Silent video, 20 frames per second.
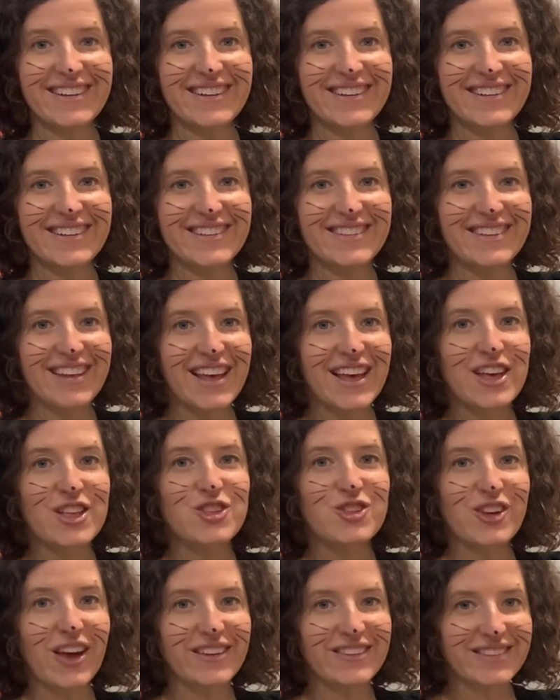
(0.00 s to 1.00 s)
toes,
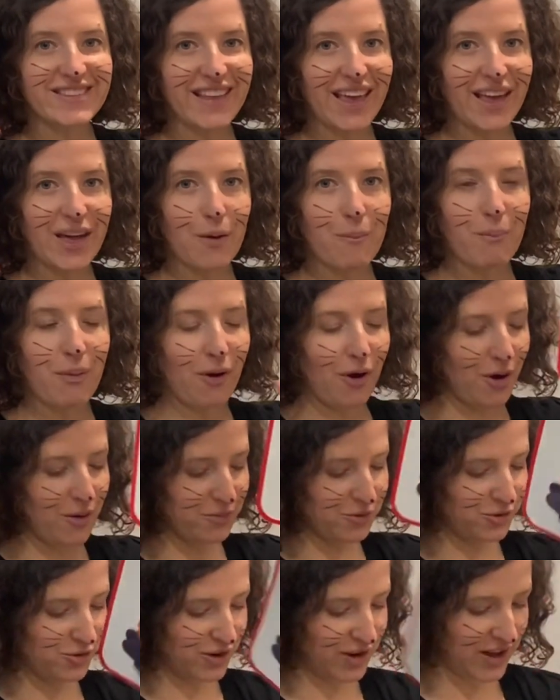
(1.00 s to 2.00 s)
just like a
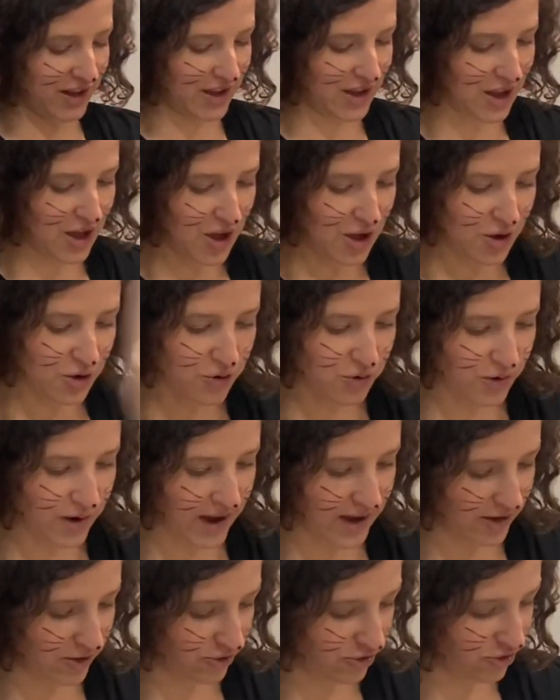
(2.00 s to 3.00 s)
palm tree.
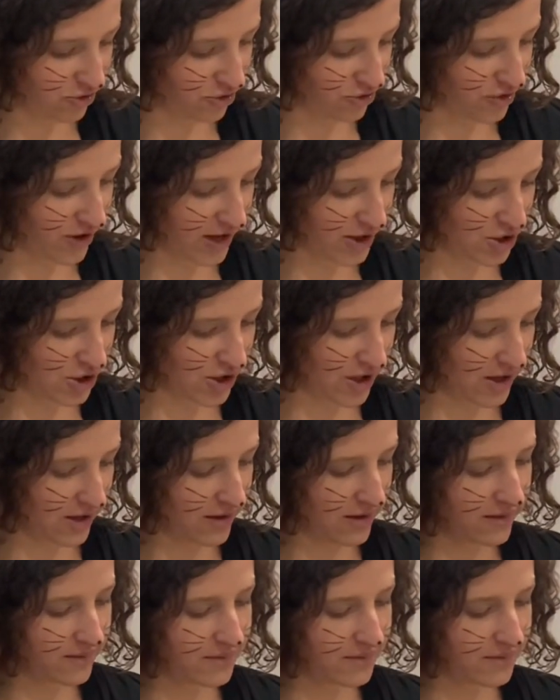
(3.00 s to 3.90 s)
Great stretching.